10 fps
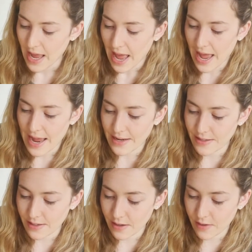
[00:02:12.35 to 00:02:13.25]

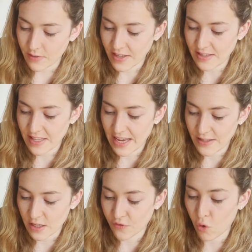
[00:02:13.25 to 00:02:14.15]
And this is the
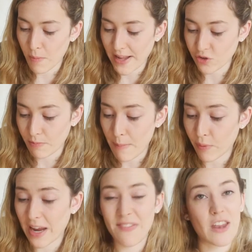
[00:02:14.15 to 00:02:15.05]
easiest format to remember
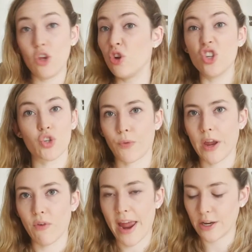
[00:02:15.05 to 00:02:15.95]
it in, and then you can just
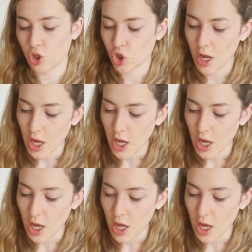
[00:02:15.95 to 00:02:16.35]
rearrange.